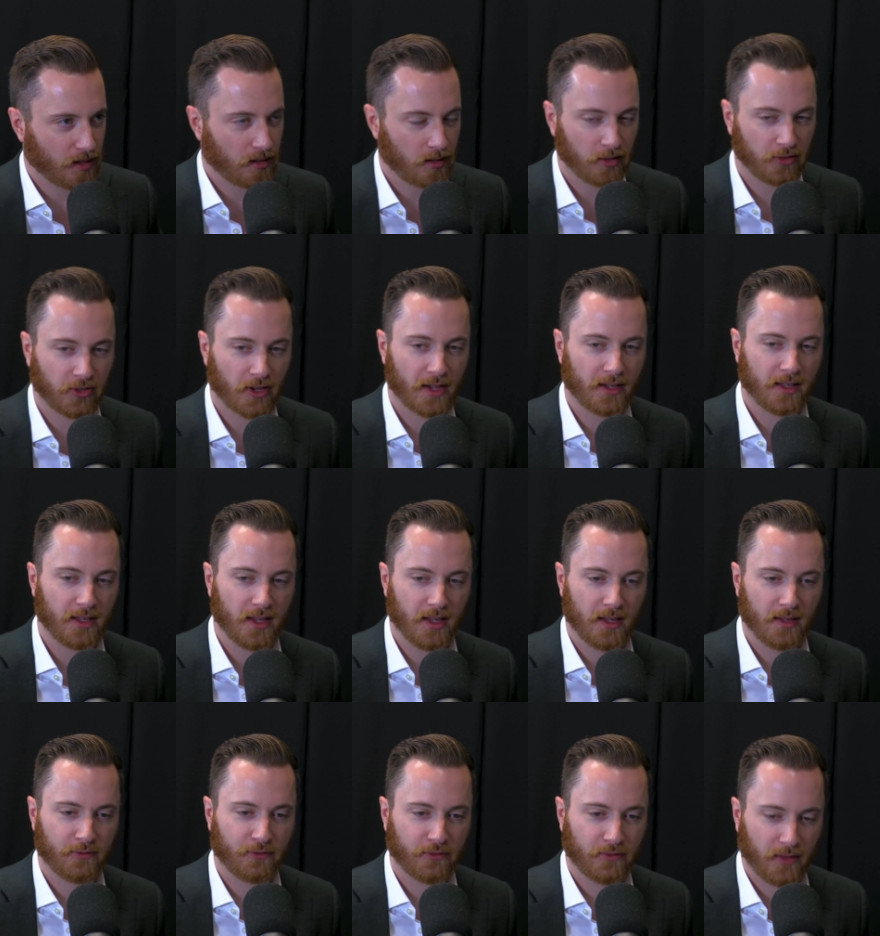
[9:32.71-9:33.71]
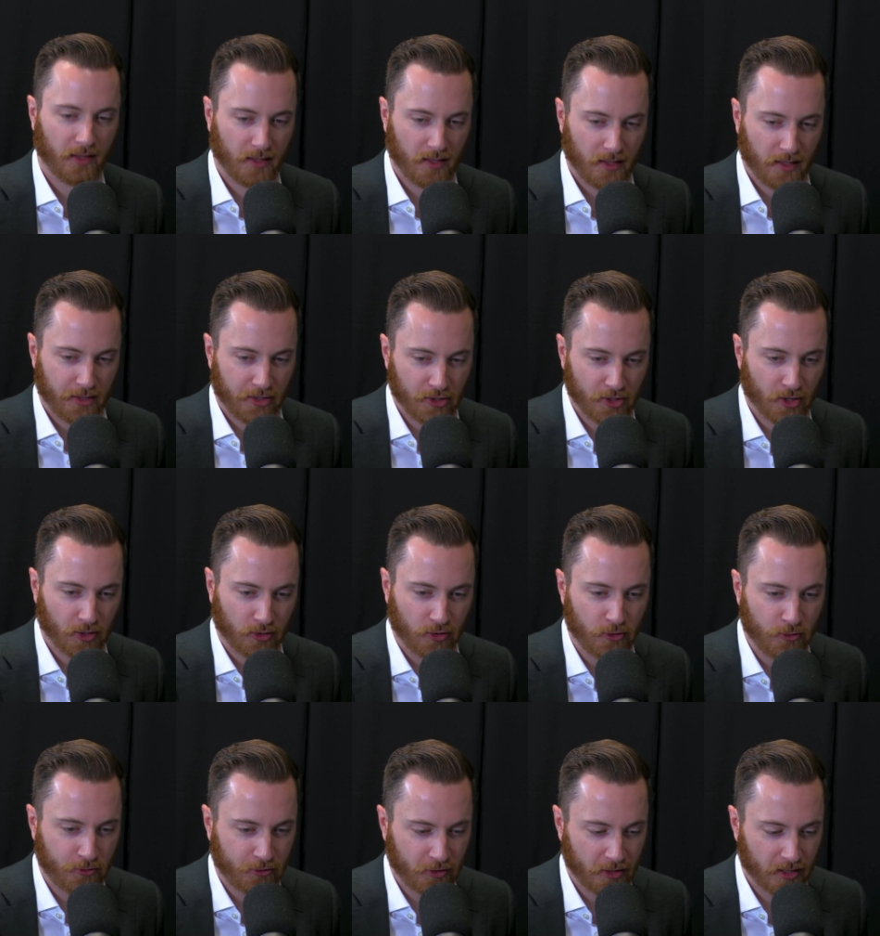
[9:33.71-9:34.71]
Because like, if you know,
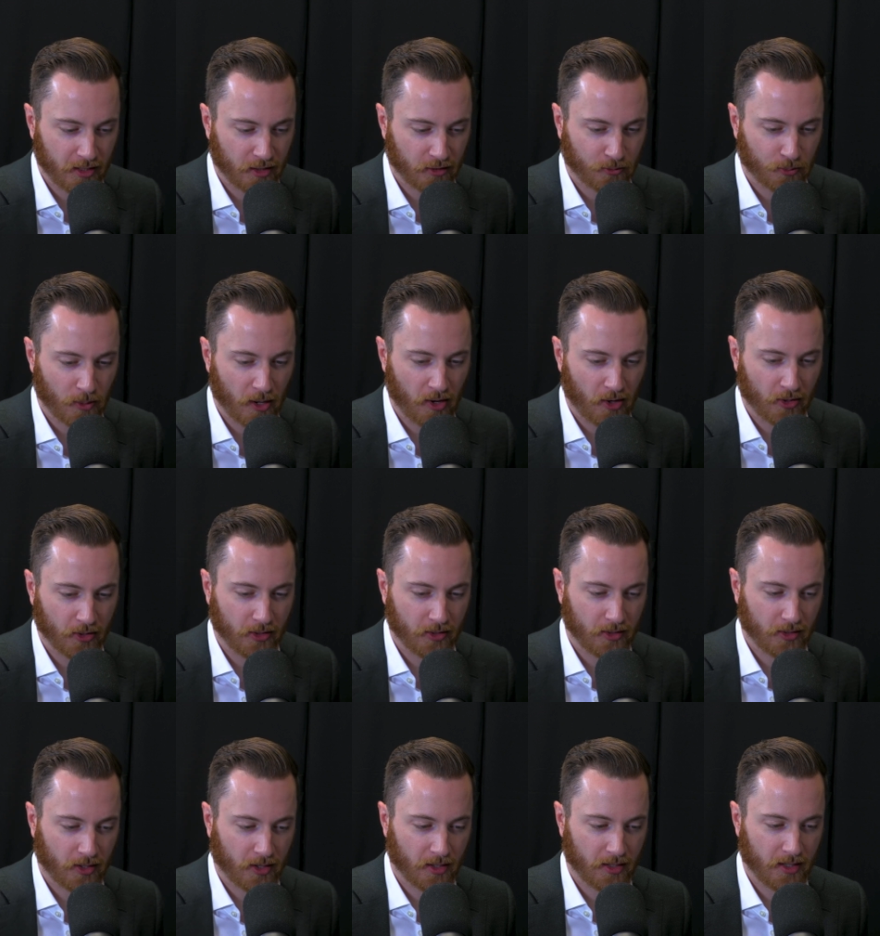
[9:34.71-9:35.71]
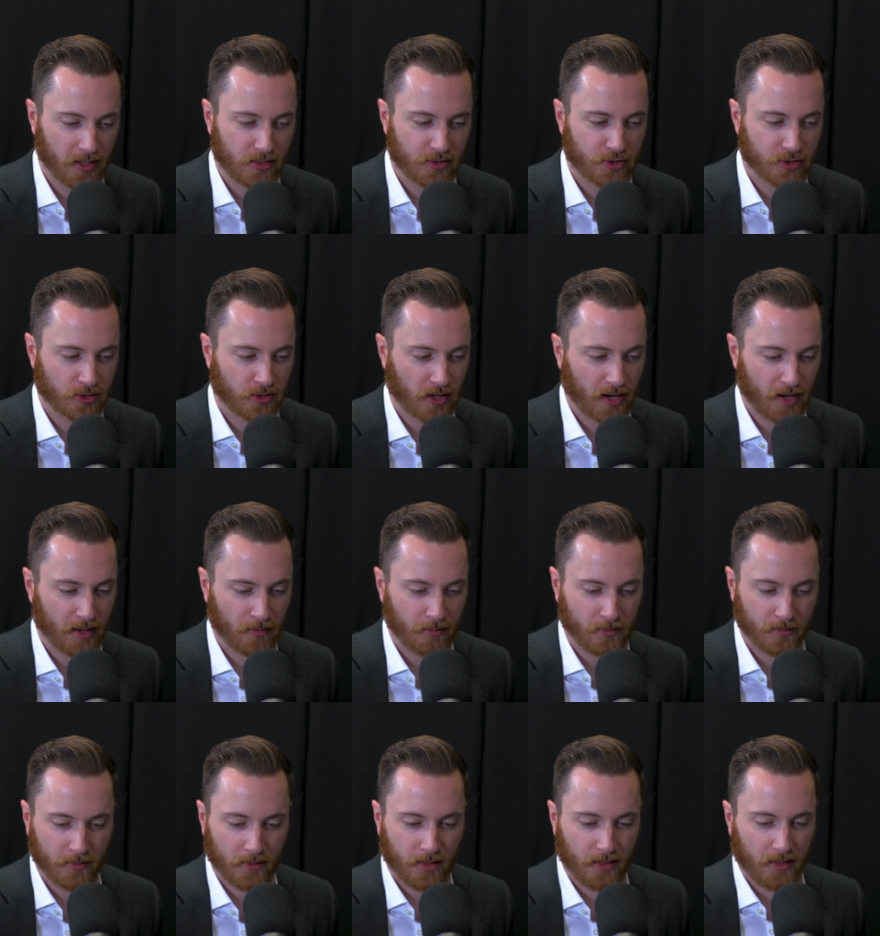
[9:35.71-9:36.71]
you see it as well on
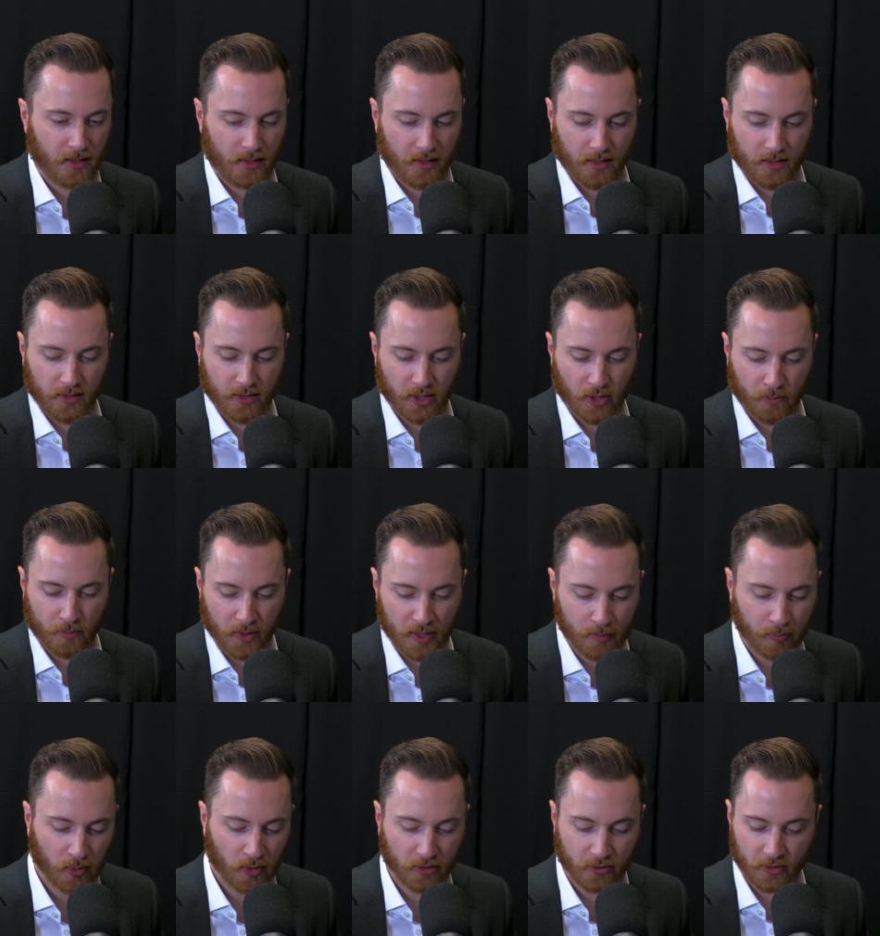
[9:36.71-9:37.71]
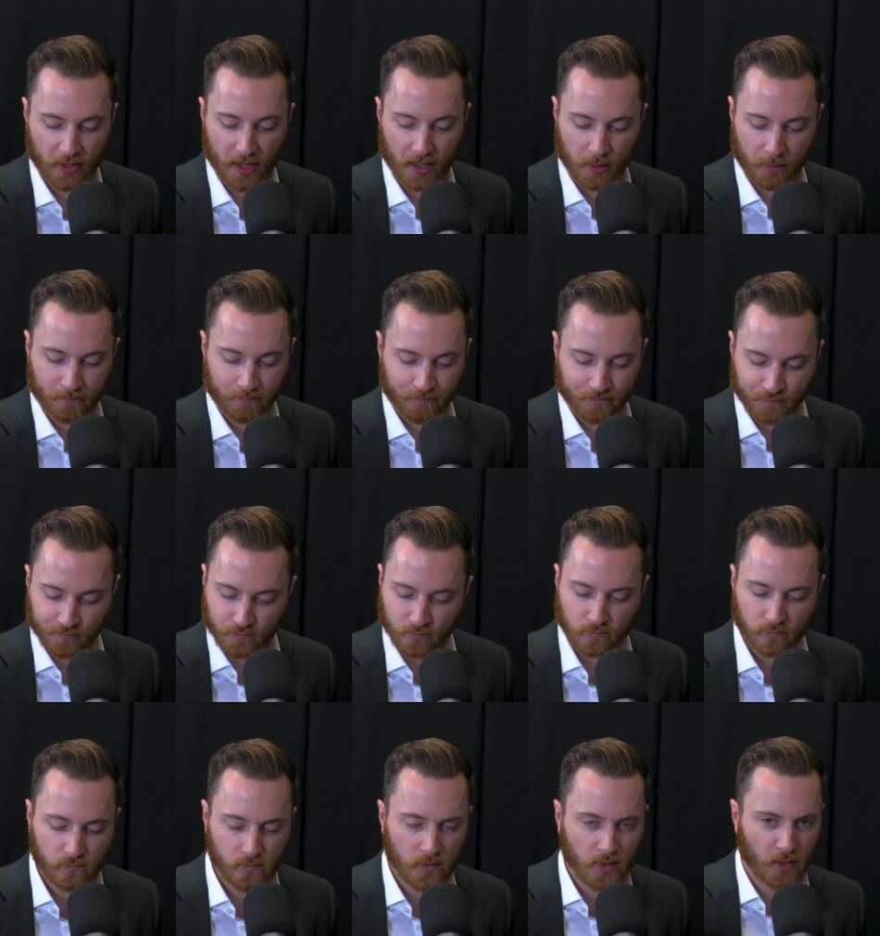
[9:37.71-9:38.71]
Instagram, you know, people, it's like
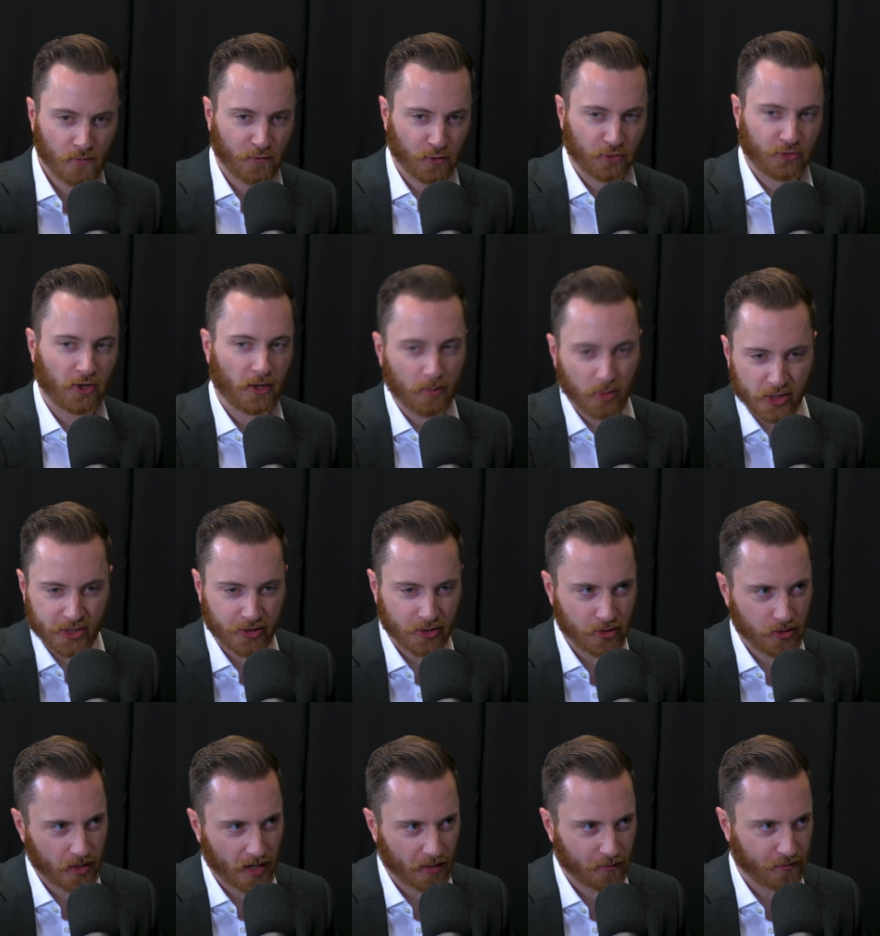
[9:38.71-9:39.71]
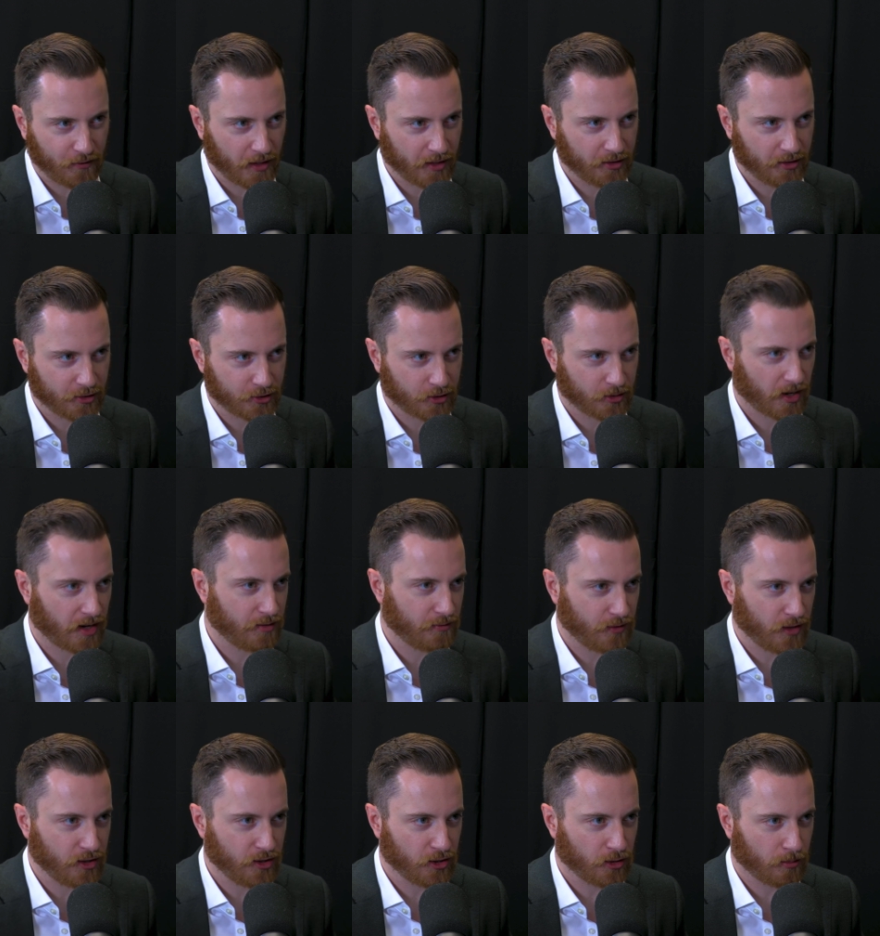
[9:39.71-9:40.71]
for some reason you got fed this great
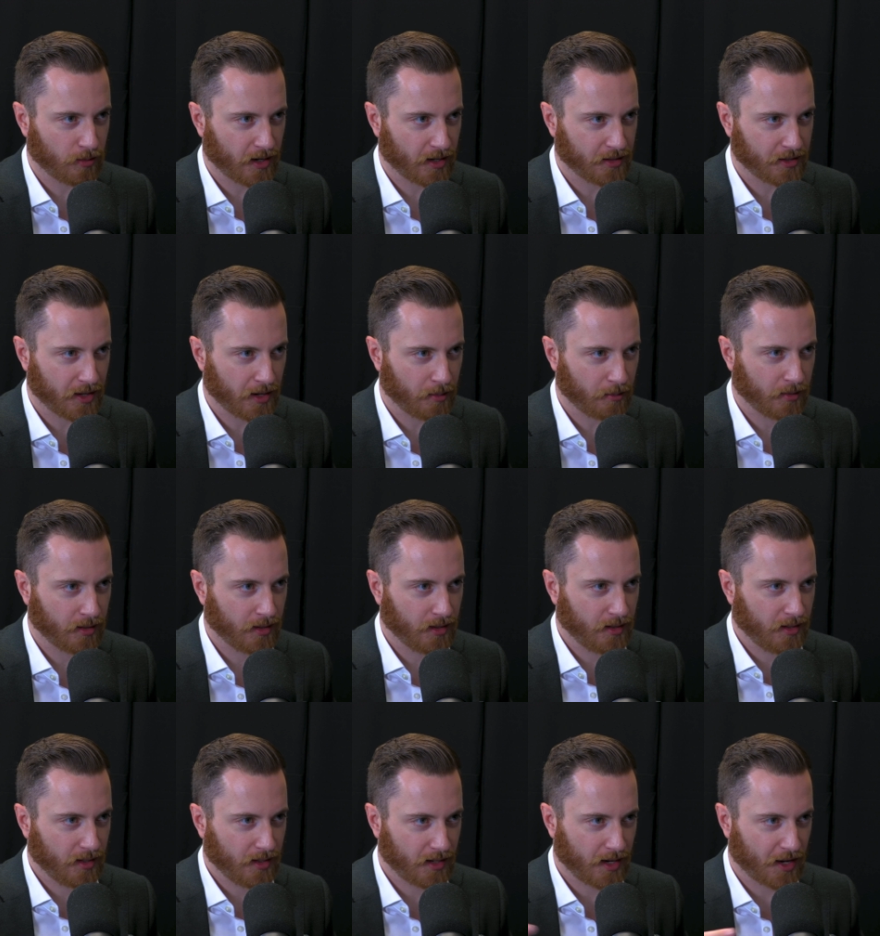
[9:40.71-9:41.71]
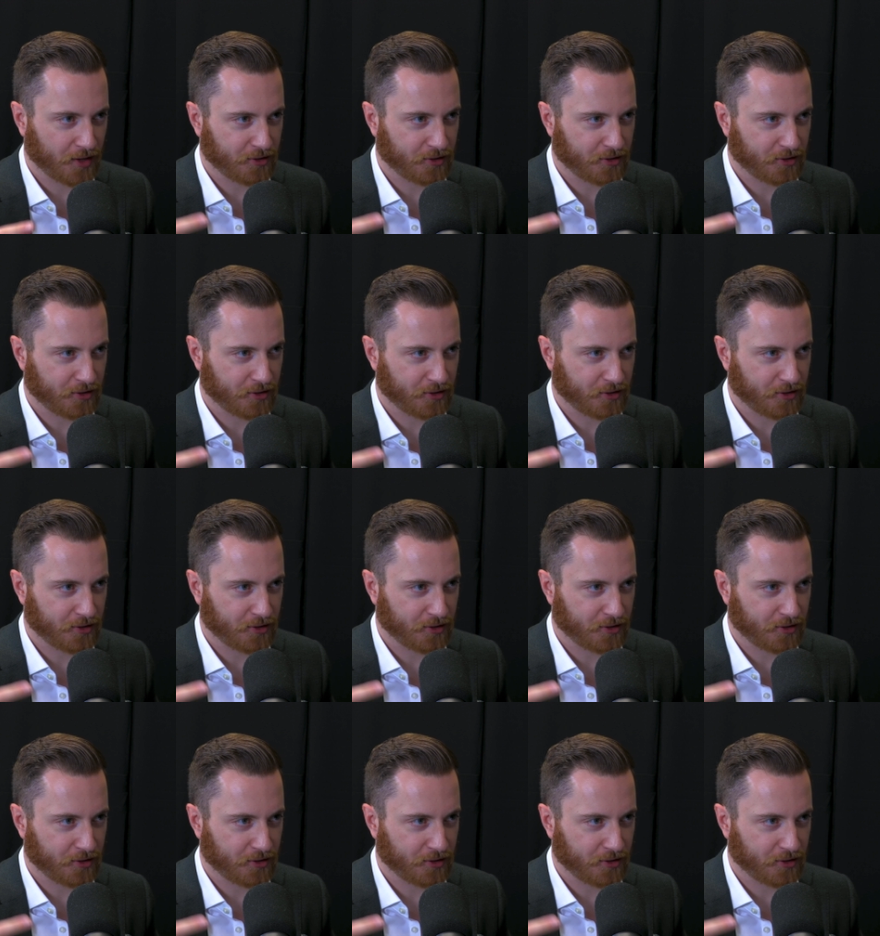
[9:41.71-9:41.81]
video by them, and it